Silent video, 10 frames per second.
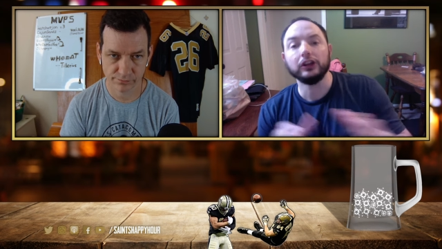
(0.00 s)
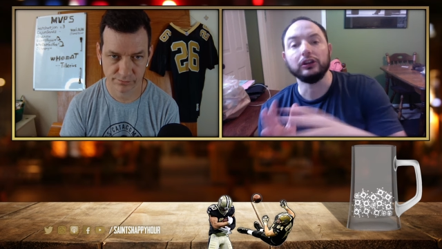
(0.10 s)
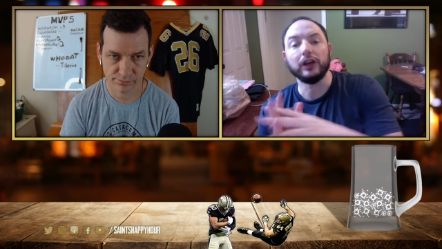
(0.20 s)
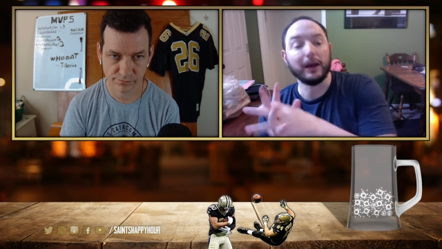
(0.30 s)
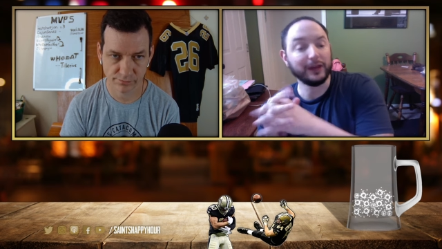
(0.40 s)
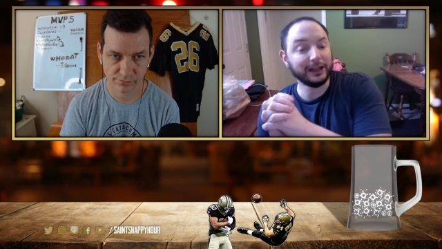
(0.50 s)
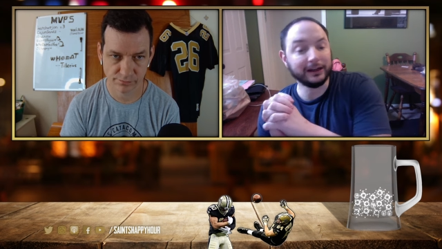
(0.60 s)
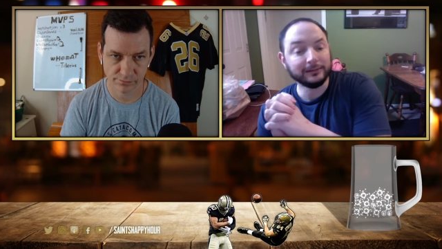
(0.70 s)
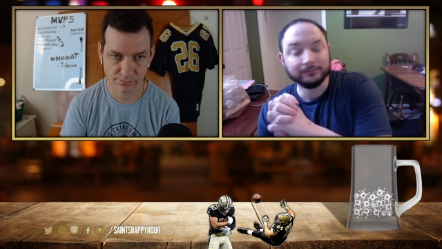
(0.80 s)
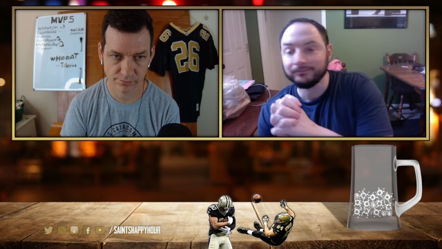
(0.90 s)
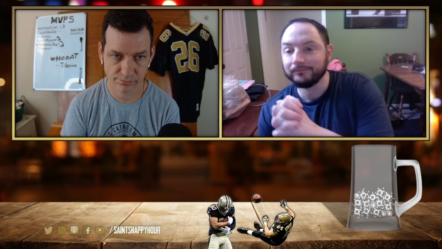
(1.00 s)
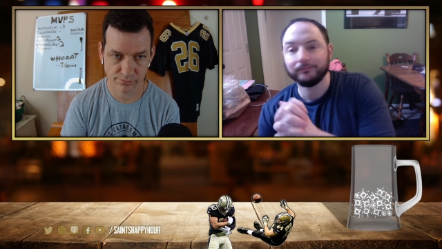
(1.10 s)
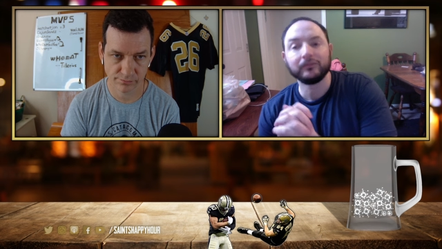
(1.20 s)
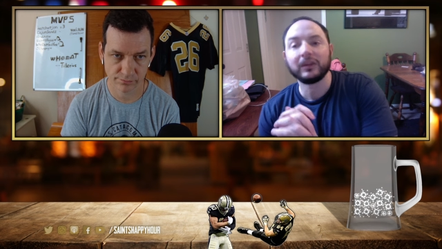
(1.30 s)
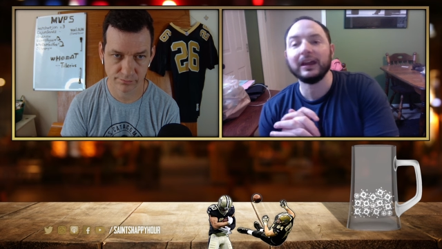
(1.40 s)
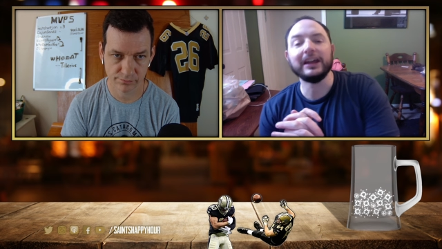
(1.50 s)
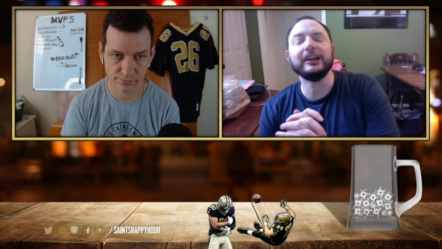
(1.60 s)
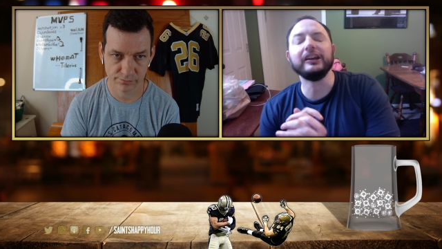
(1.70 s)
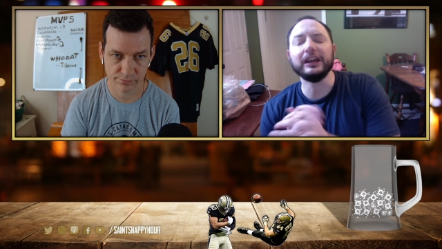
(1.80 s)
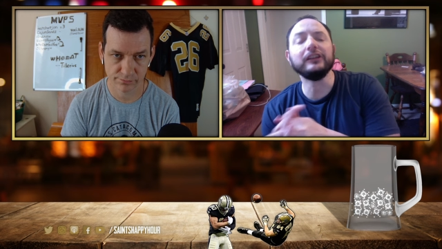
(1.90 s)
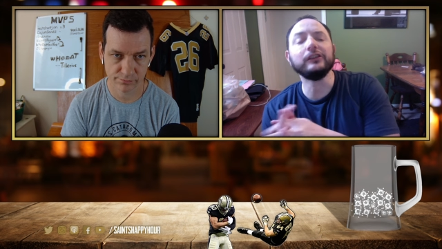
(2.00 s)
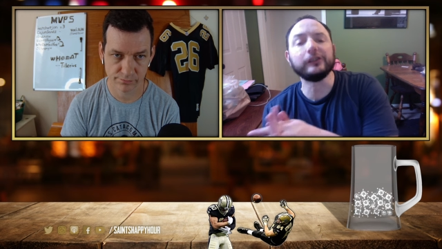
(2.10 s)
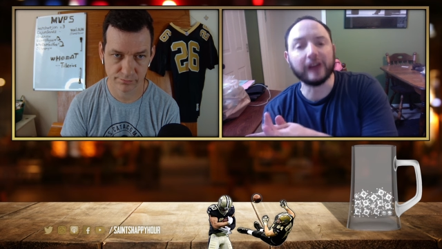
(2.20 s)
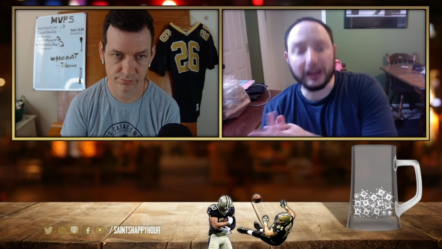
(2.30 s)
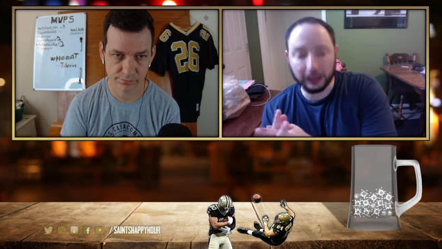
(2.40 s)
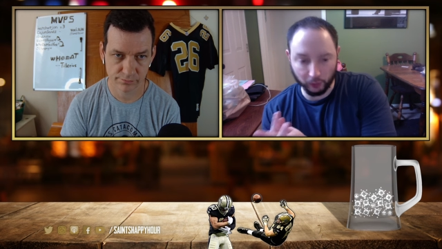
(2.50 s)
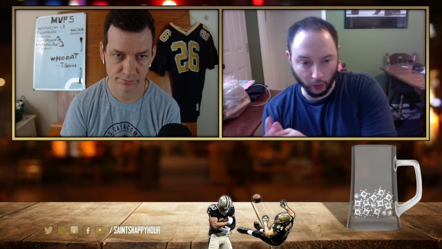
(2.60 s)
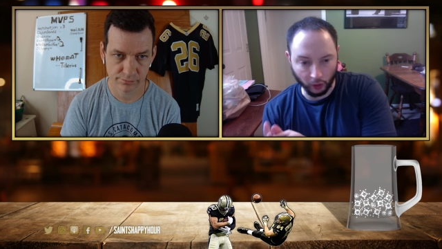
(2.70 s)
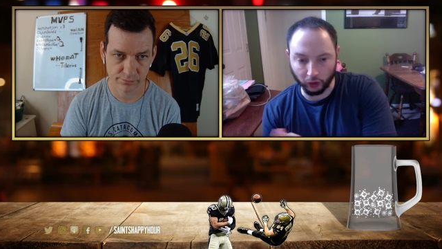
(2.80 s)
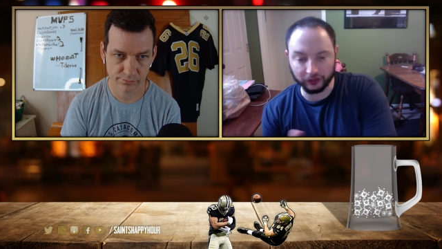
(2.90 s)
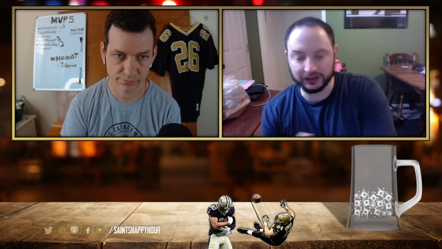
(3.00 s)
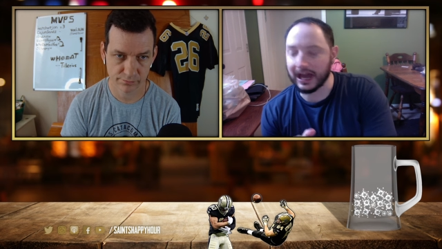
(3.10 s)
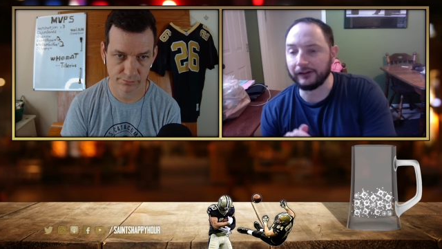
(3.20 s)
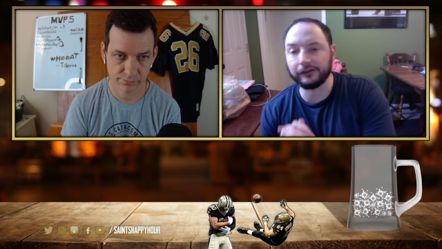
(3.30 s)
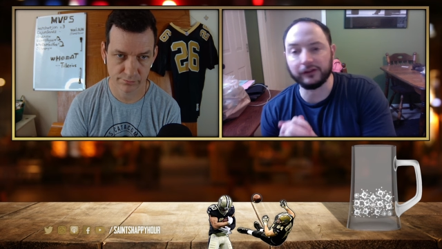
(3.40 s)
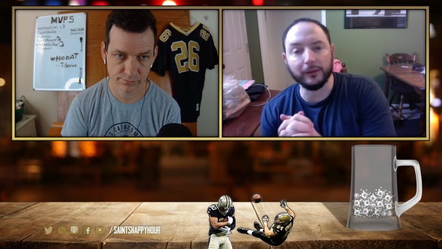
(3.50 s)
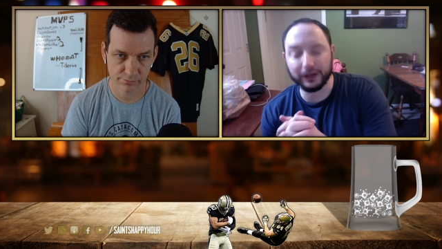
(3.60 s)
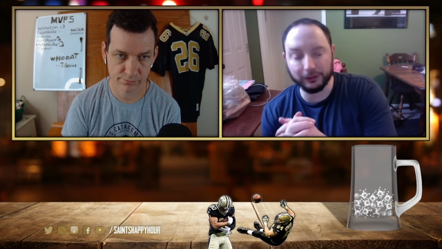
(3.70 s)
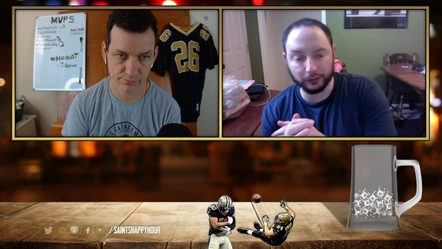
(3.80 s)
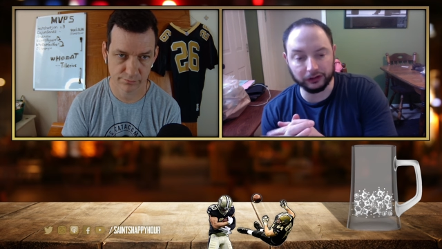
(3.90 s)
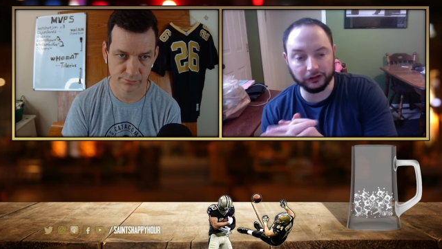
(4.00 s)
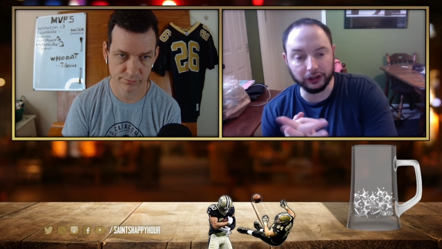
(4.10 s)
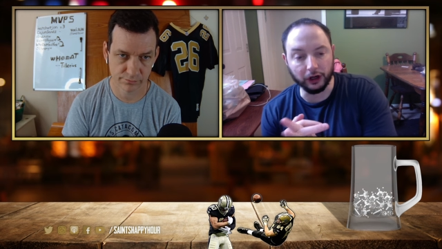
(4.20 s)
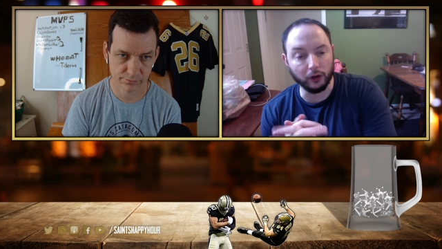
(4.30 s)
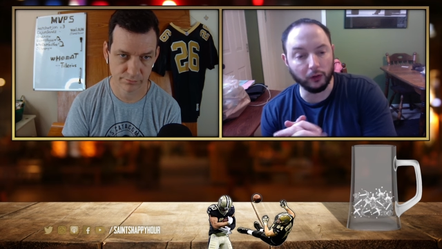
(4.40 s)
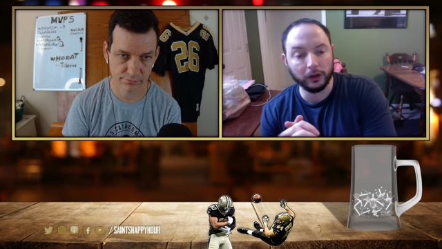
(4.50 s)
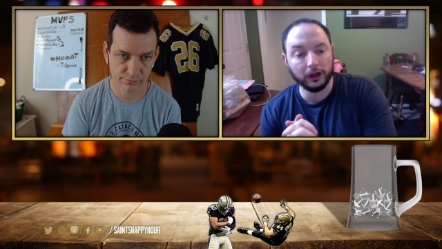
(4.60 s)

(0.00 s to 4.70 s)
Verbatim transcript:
Speaker 1: I mean, in an insane world, yes, somebody would, you know,